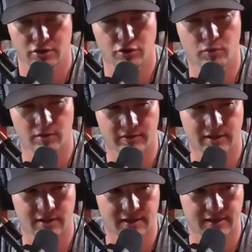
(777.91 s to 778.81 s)
You weren't
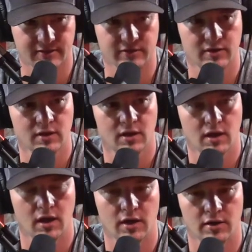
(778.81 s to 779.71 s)
there yet.
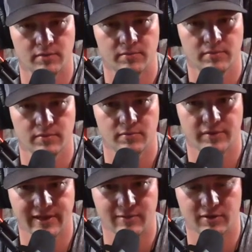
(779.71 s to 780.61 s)
But that